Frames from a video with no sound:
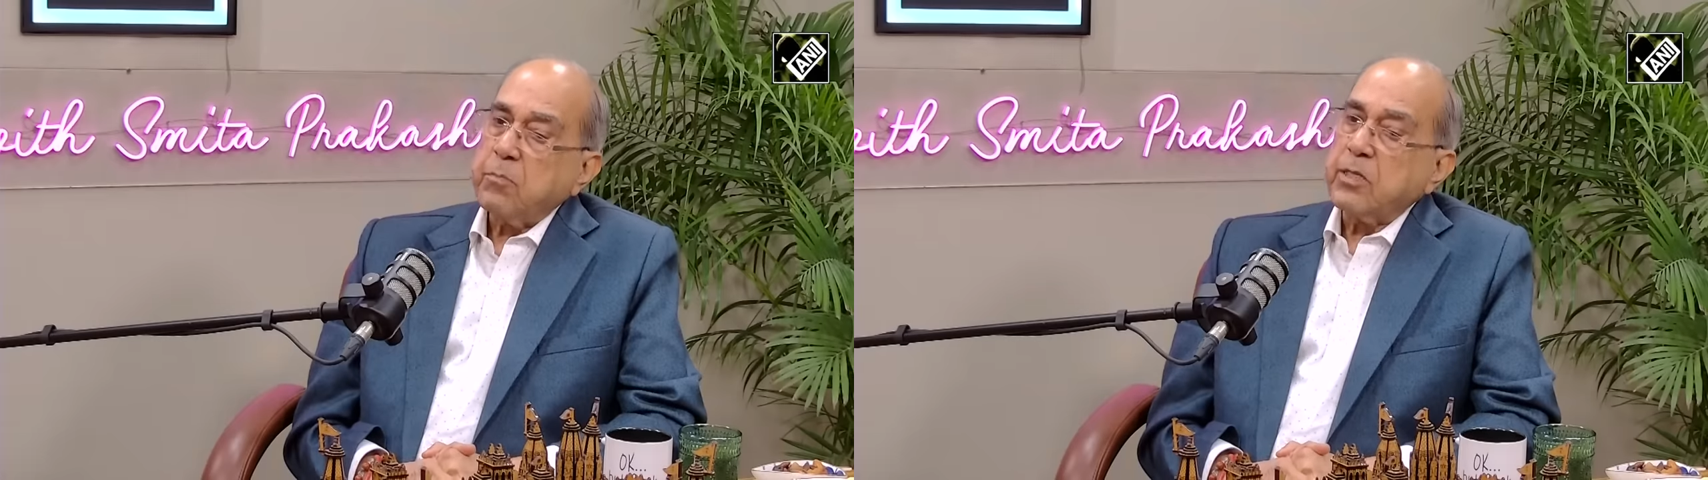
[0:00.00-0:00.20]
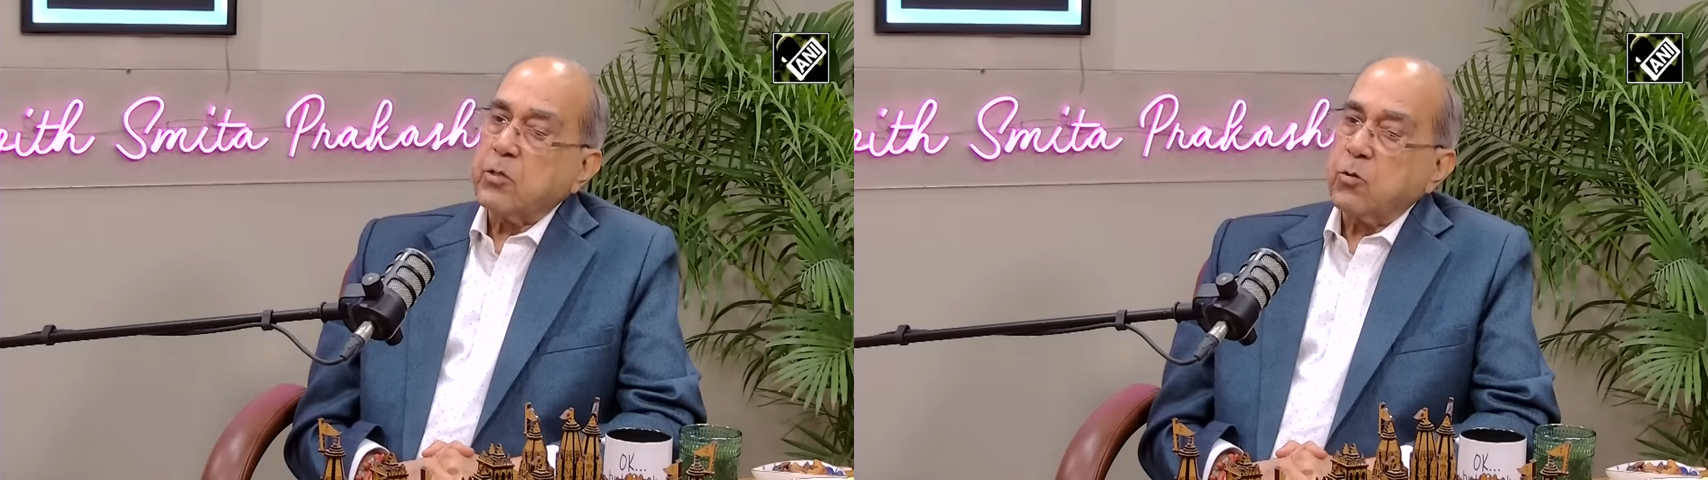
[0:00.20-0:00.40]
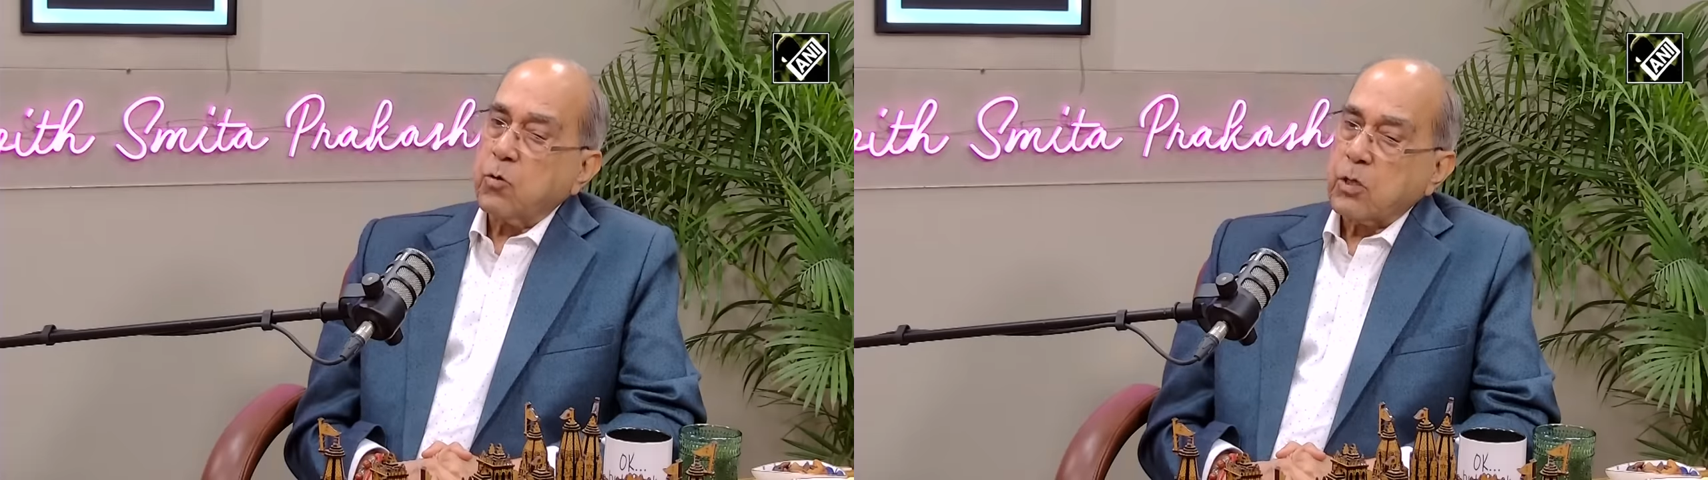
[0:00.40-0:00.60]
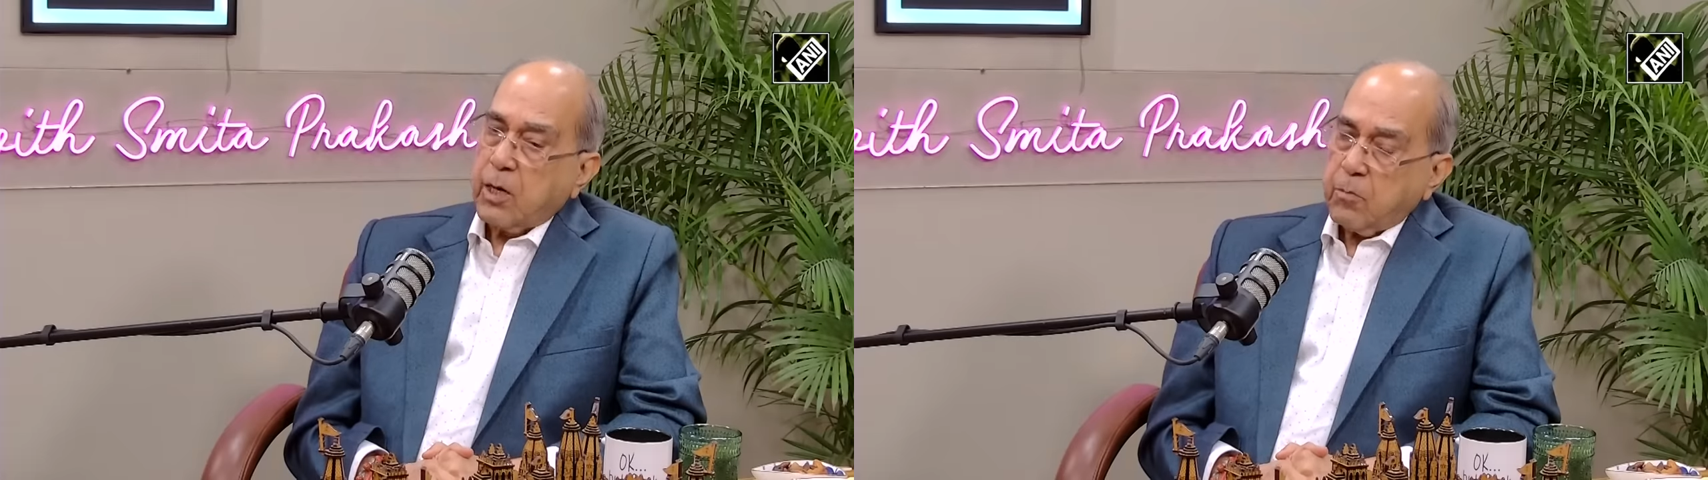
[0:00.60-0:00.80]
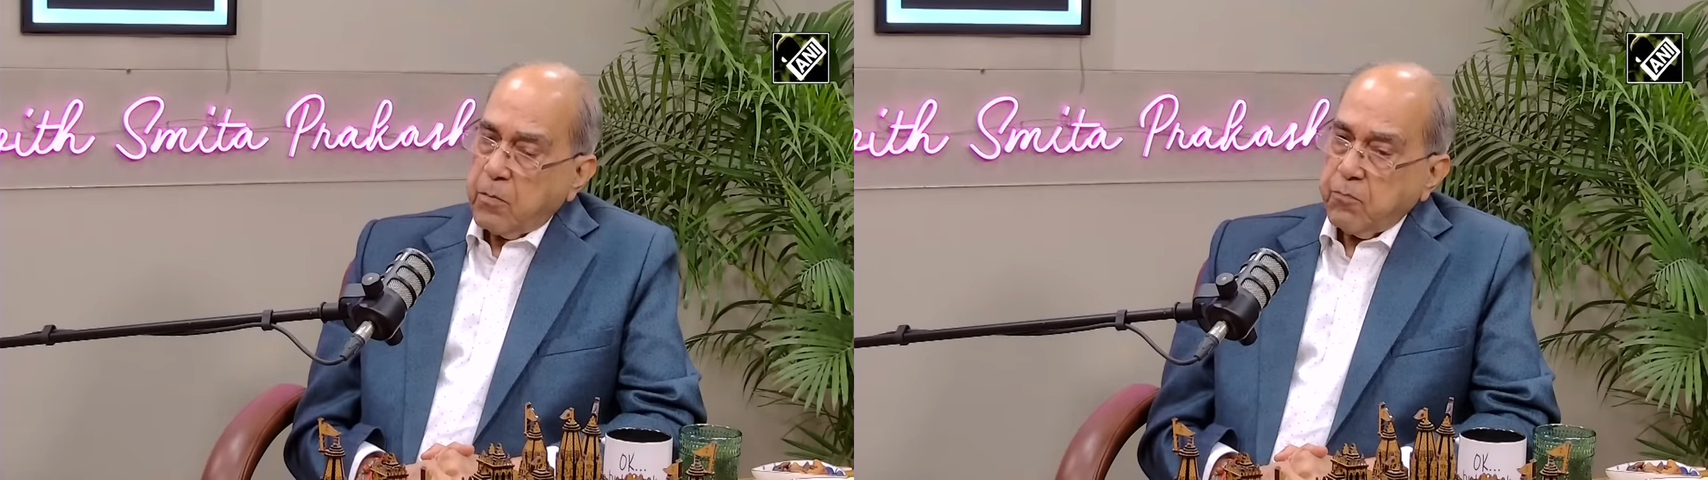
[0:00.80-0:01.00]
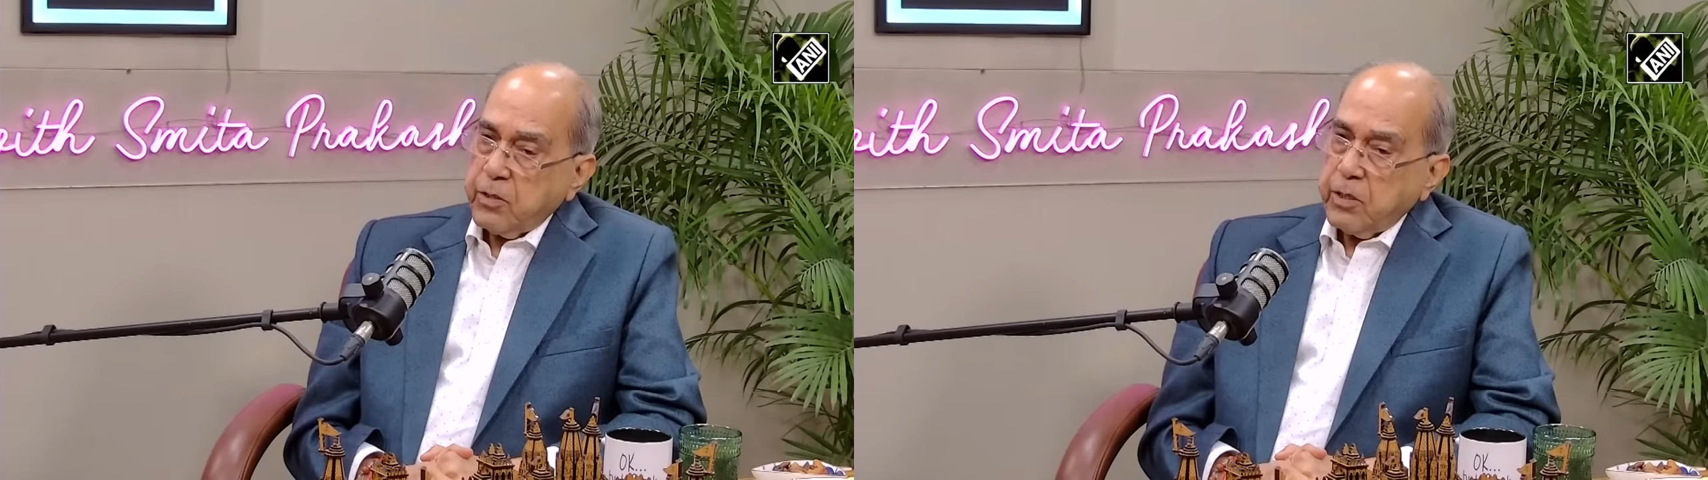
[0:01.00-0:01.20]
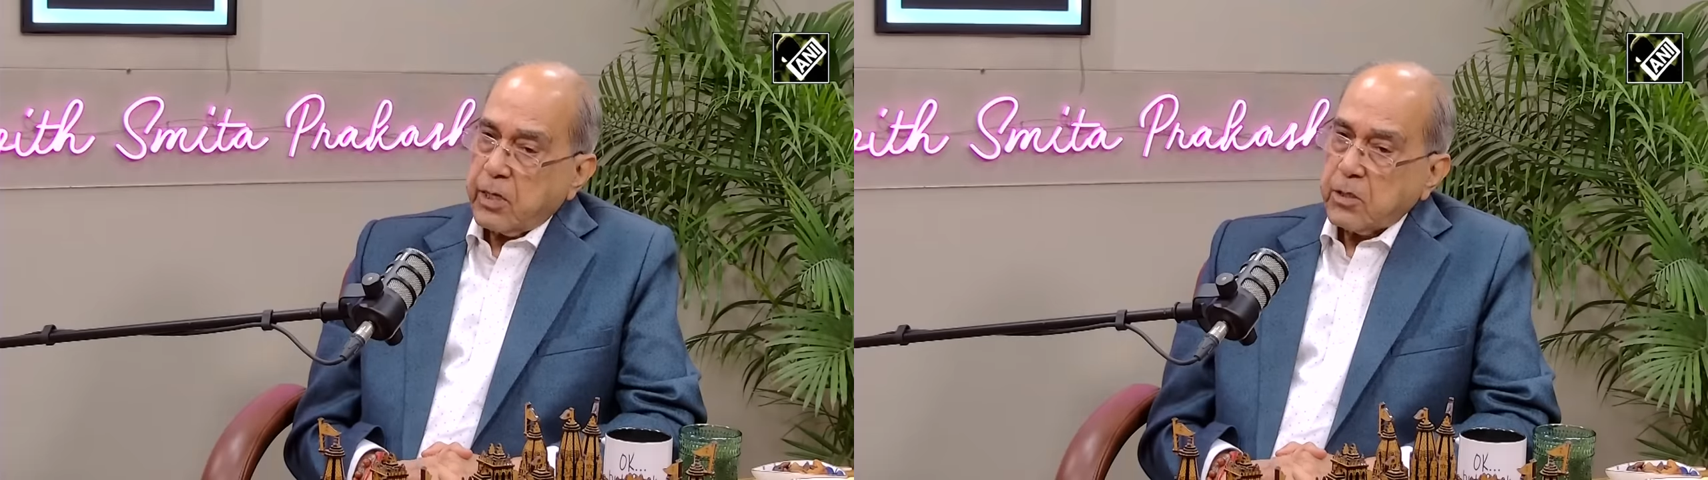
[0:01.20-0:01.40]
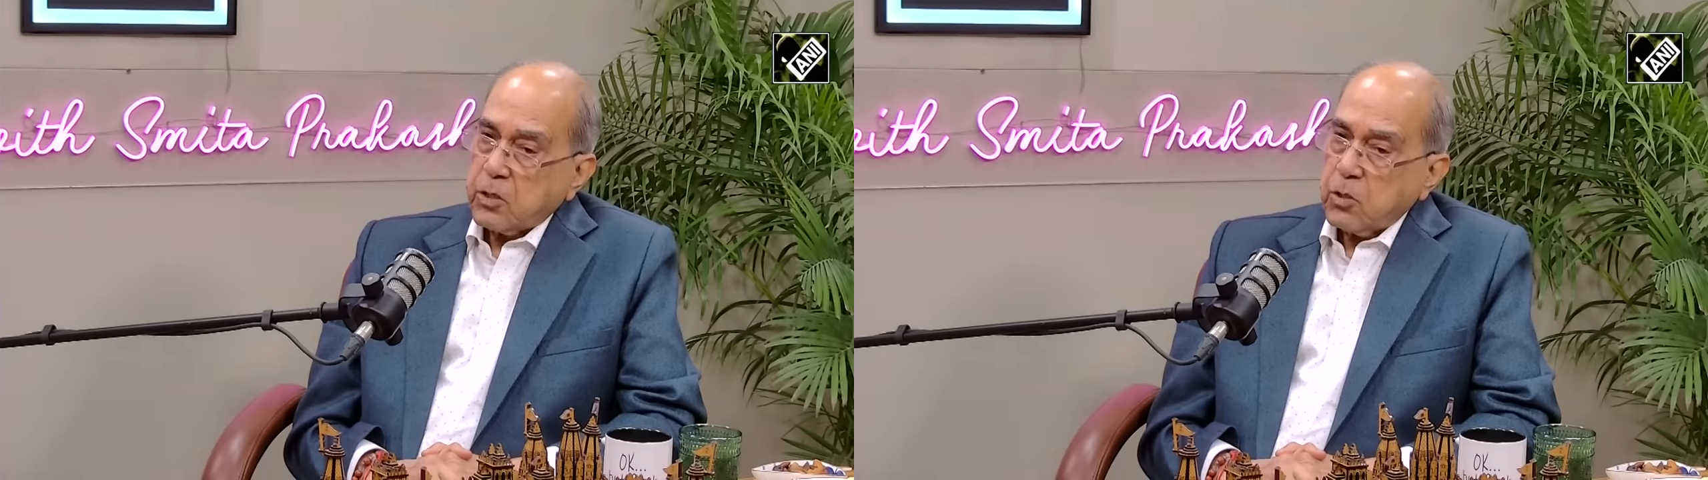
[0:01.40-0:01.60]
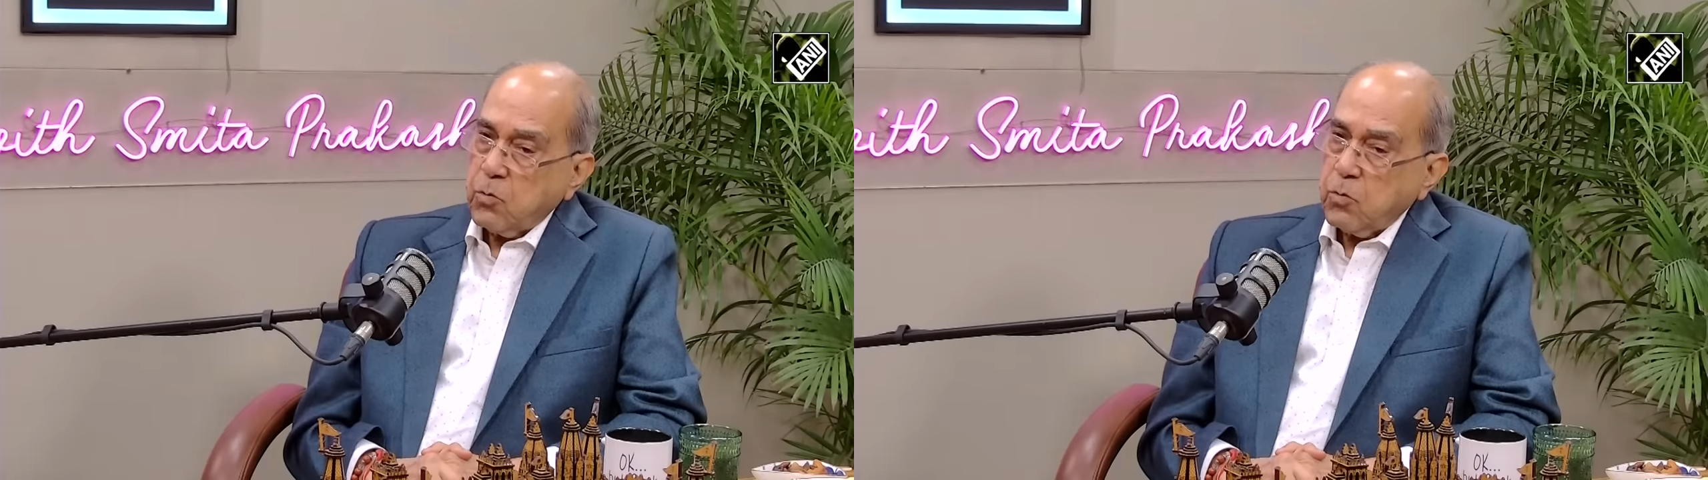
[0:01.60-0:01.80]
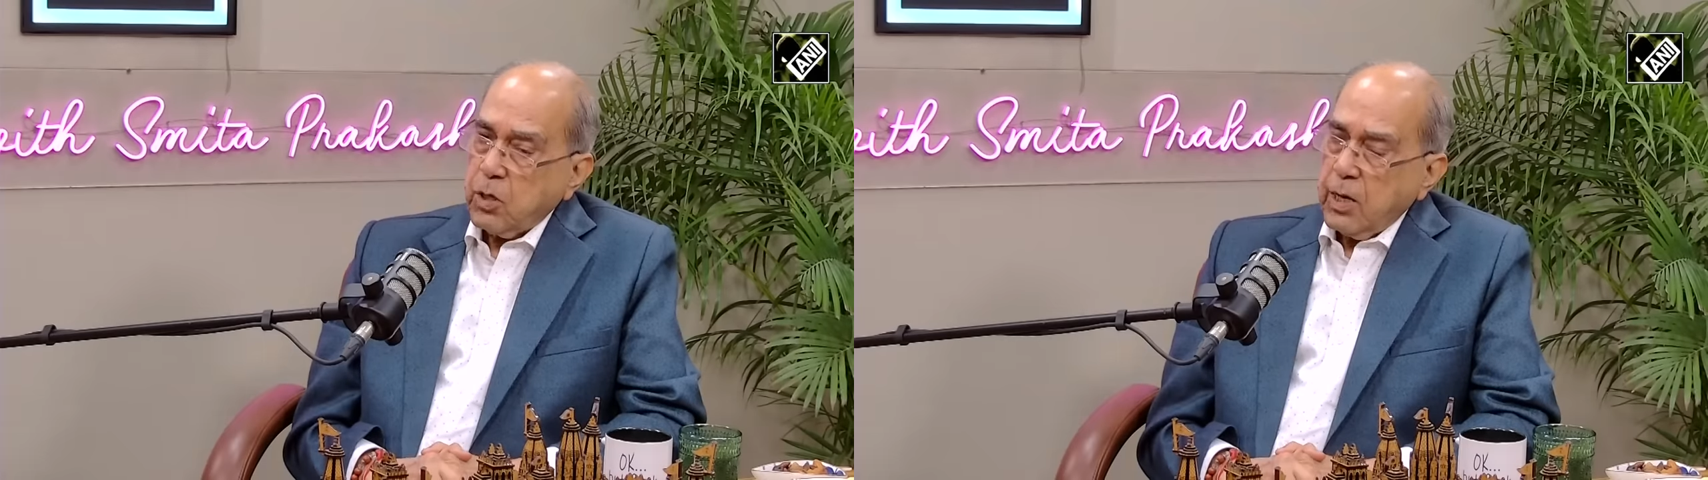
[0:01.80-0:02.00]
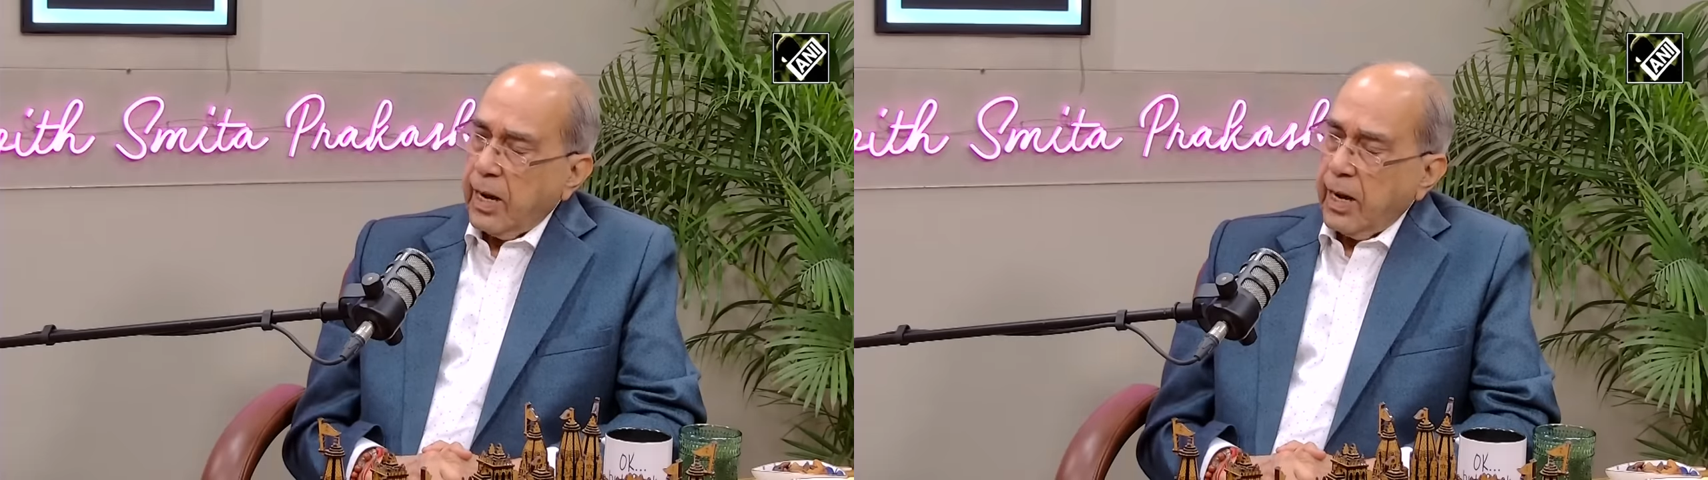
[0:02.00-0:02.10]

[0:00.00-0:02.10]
Please don't come up with the excuse.